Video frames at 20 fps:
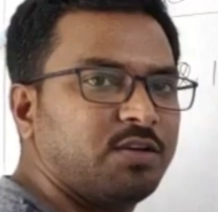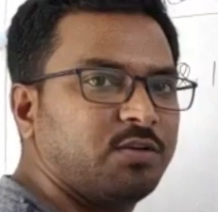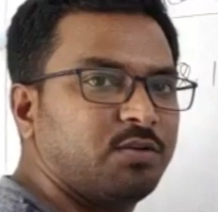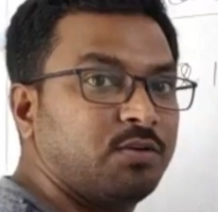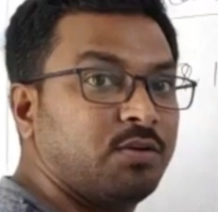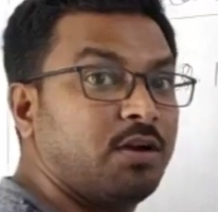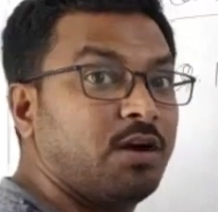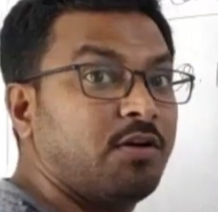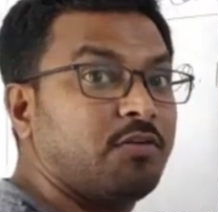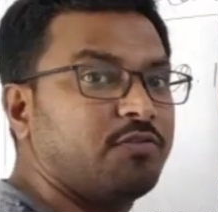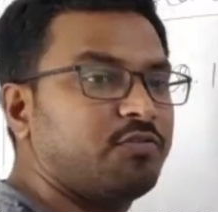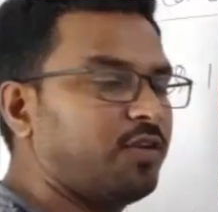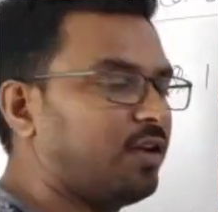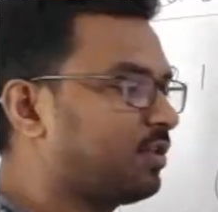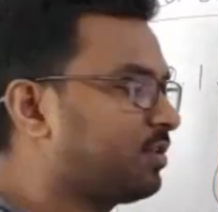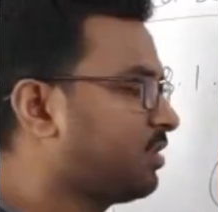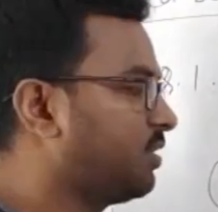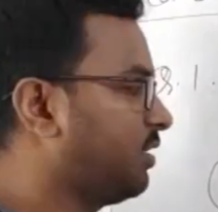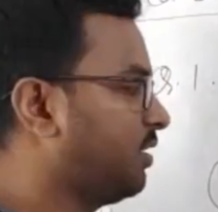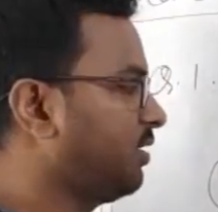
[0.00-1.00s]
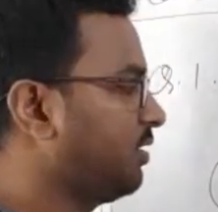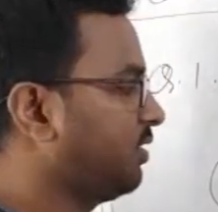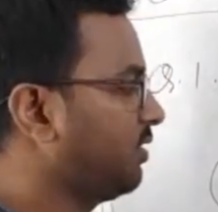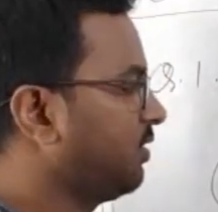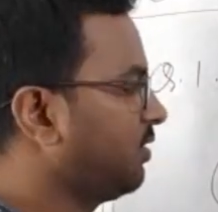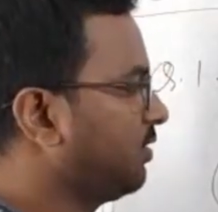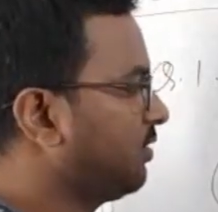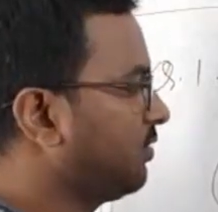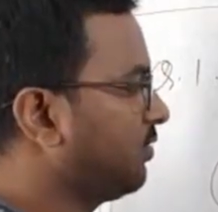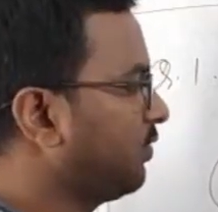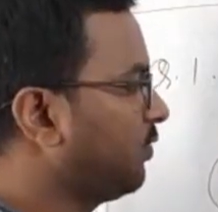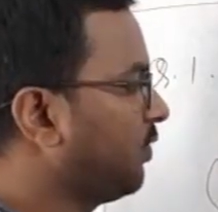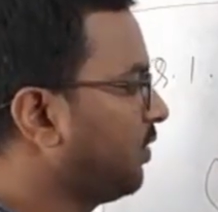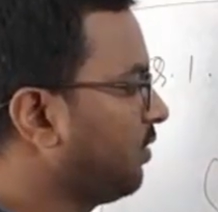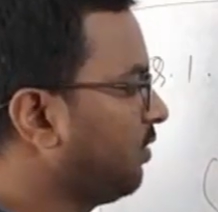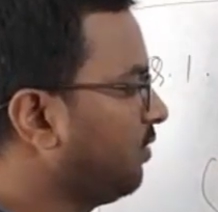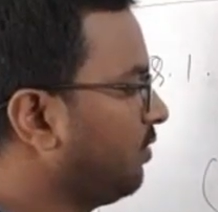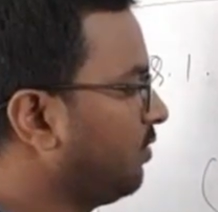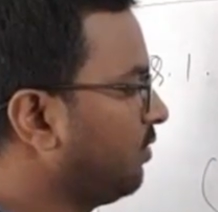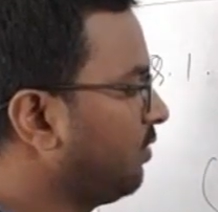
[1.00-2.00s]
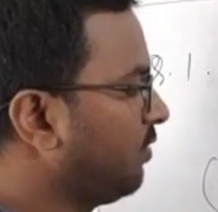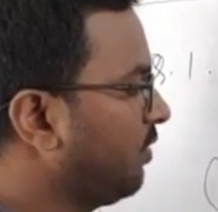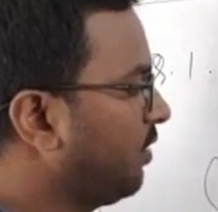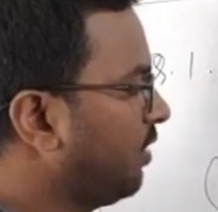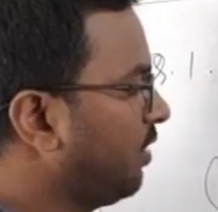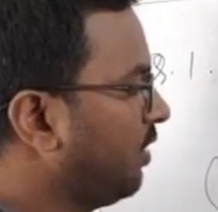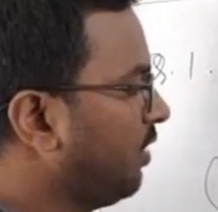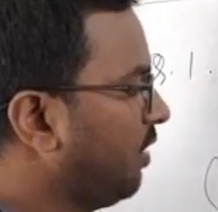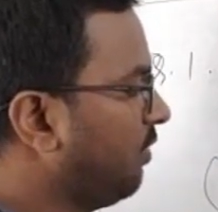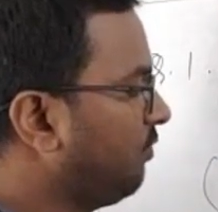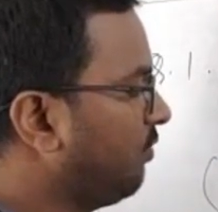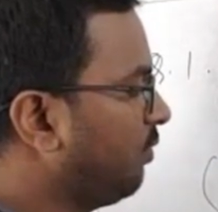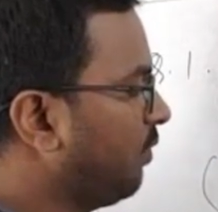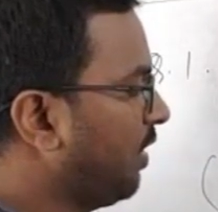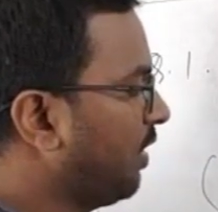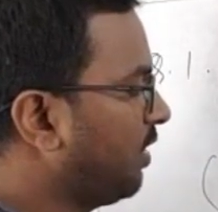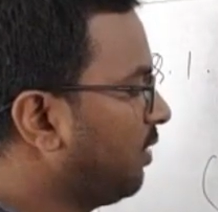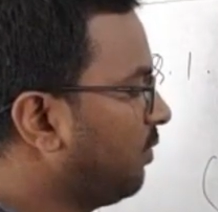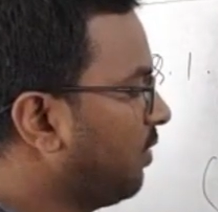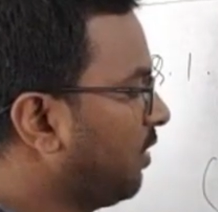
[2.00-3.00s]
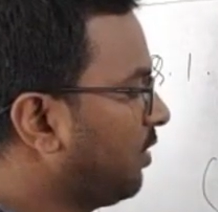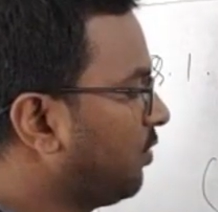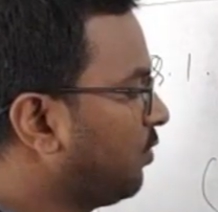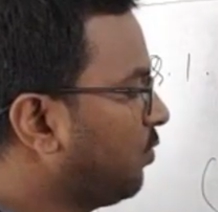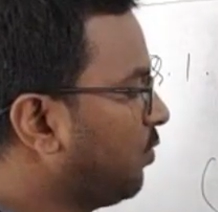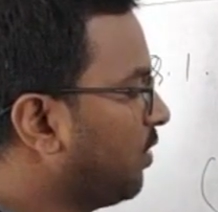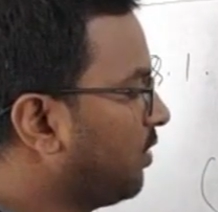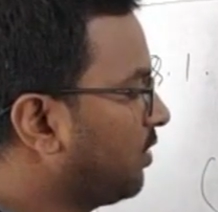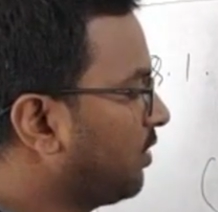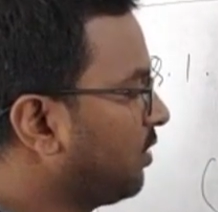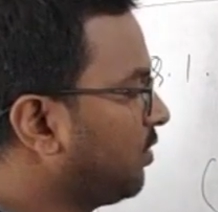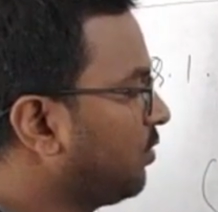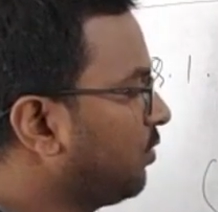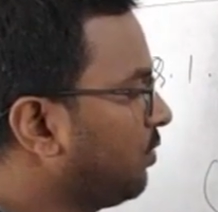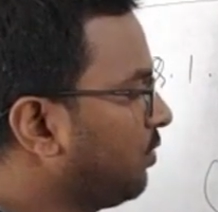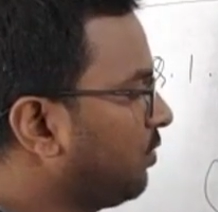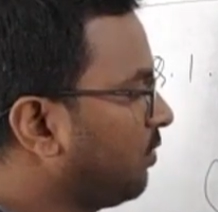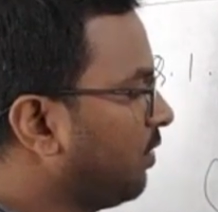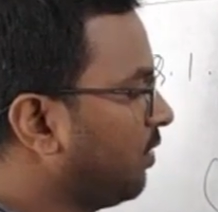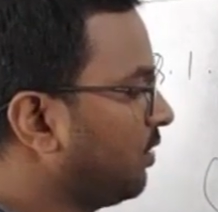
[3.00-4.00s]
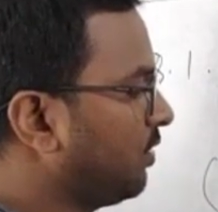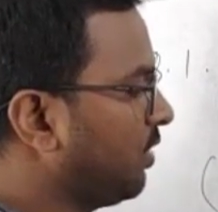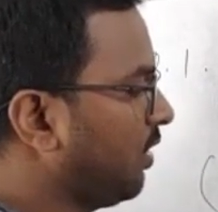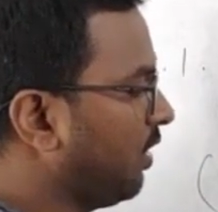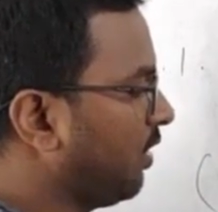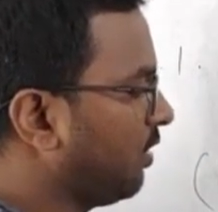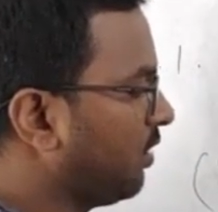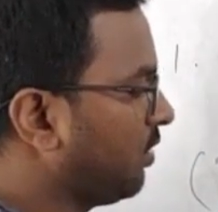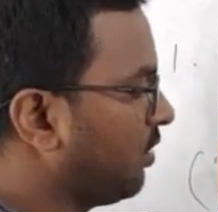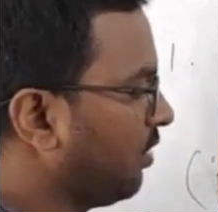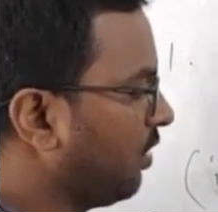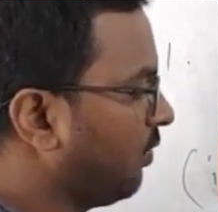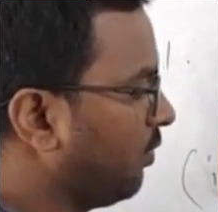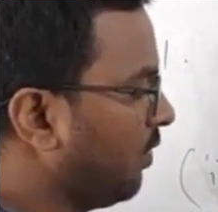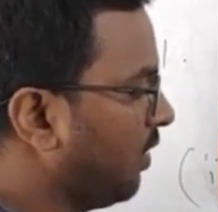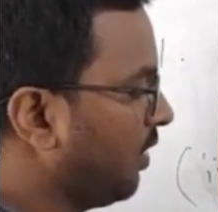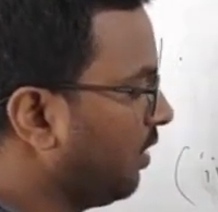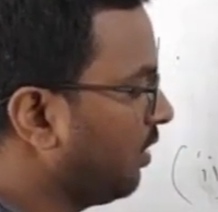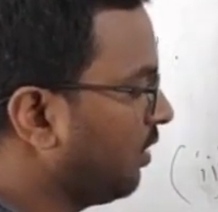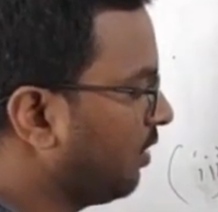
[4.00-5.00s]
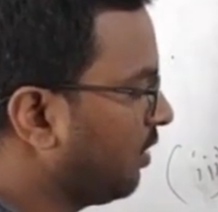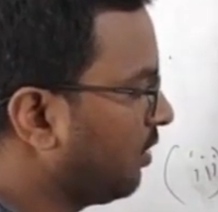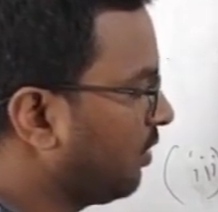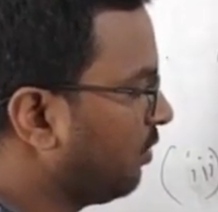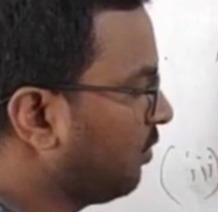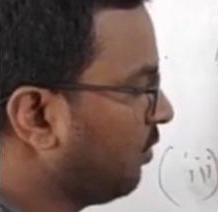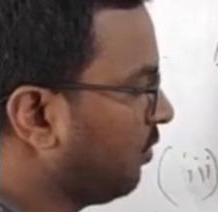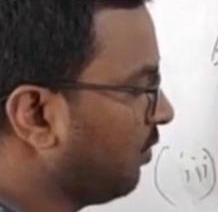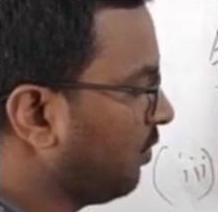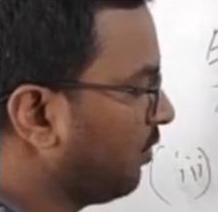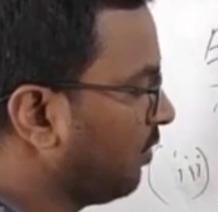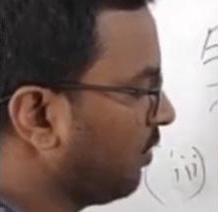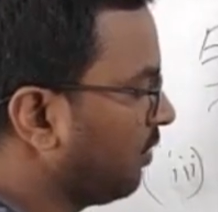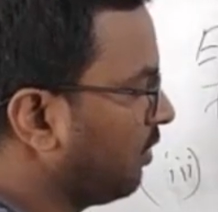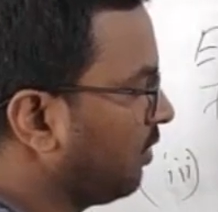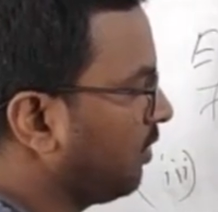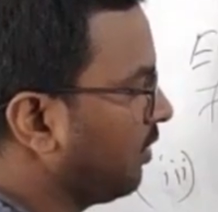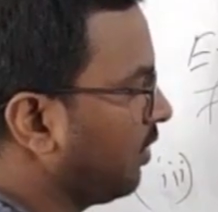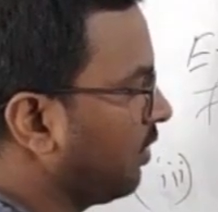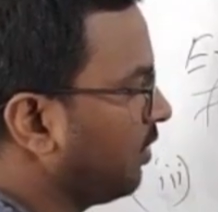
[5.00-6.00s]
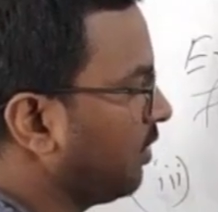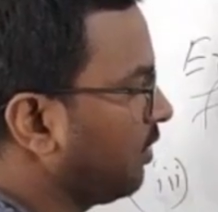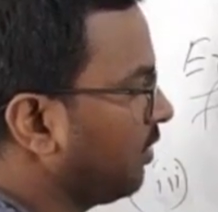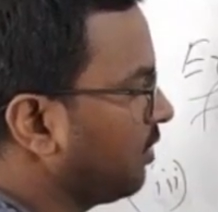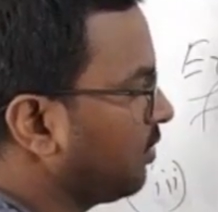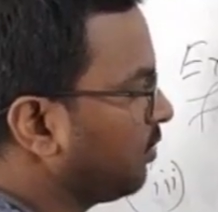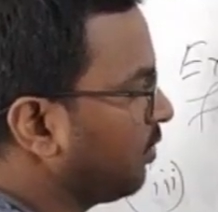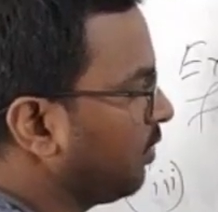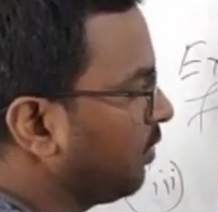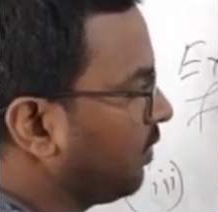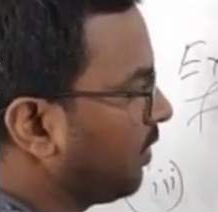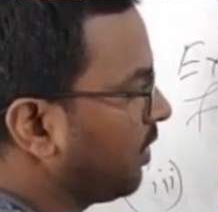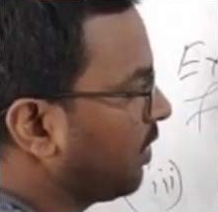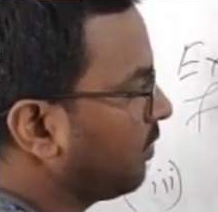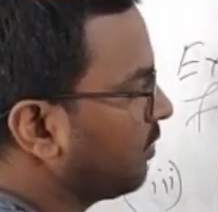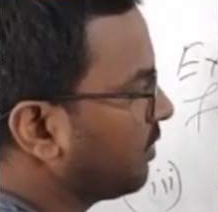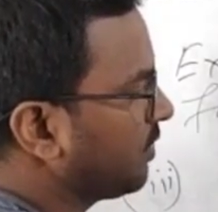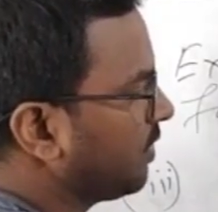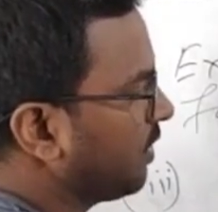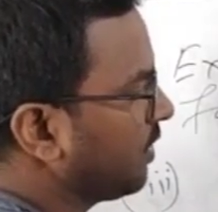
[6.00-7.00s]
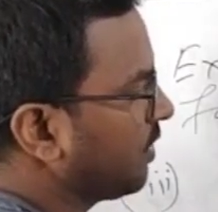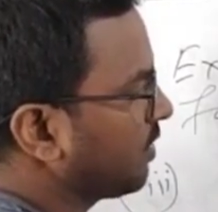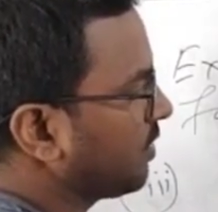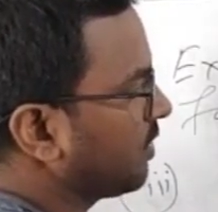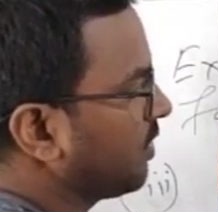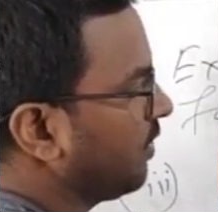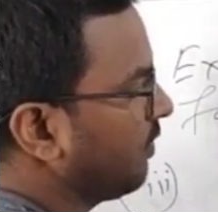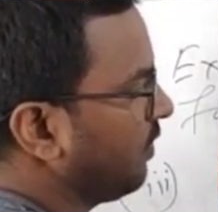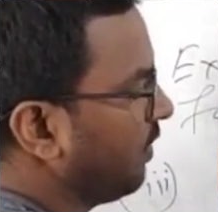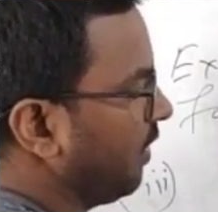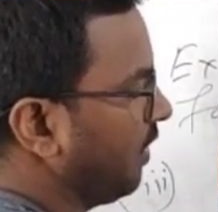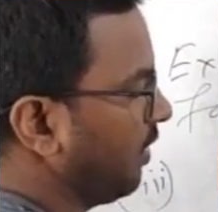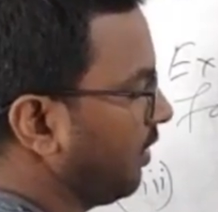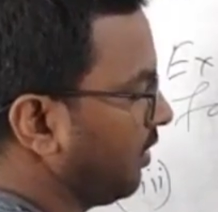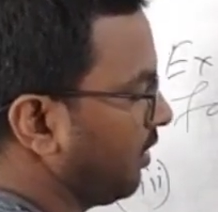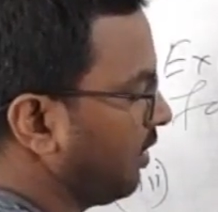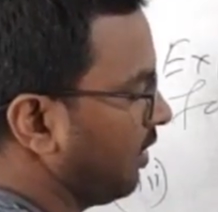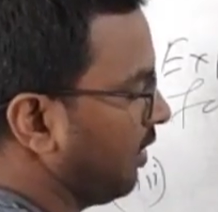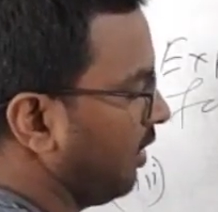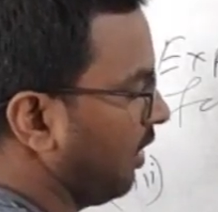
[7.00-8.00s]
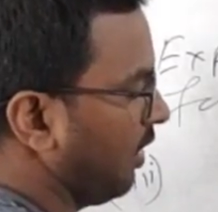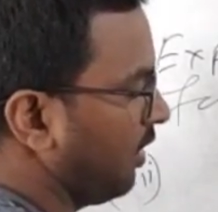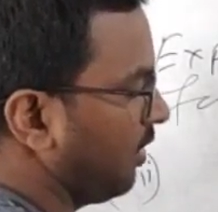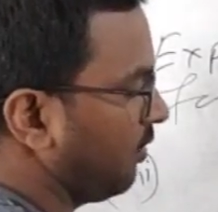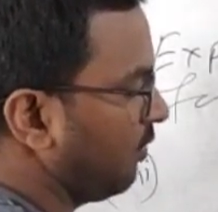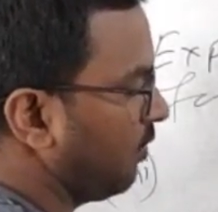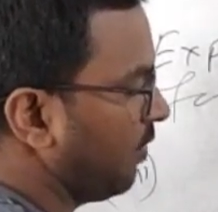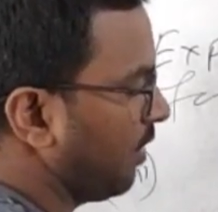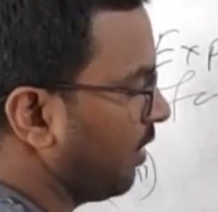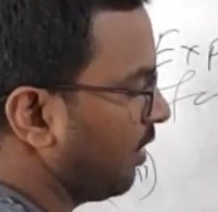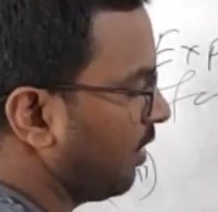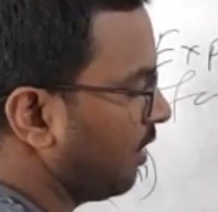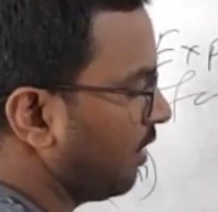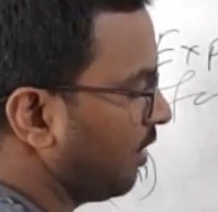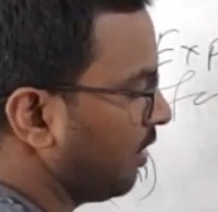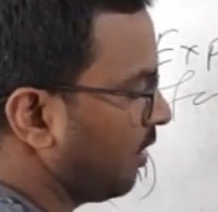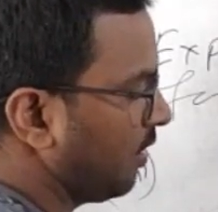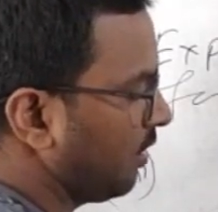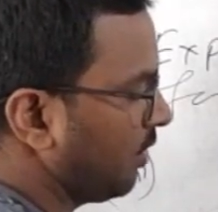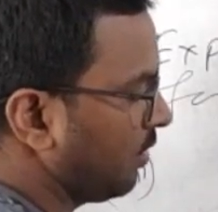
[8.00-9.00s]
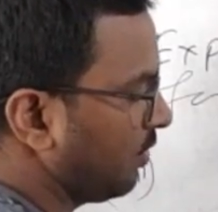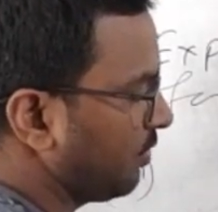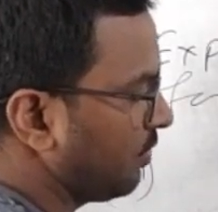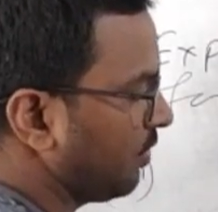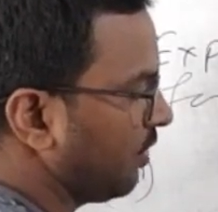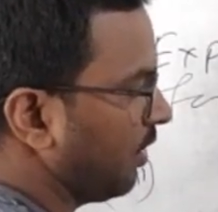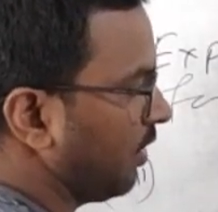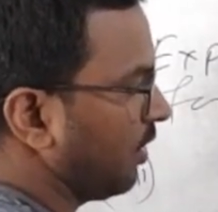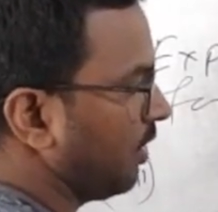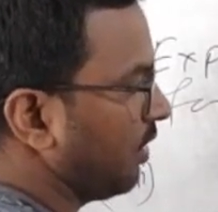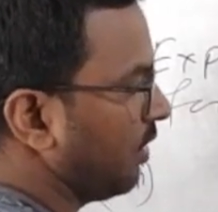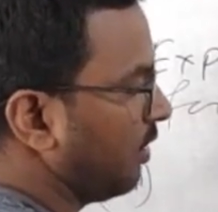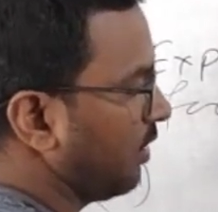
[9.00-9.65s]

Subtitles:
into fraction. So what we'll do, if you multiply 2 ones are 2, 1 3, 3/2. This will become 6 7 8, 8/3.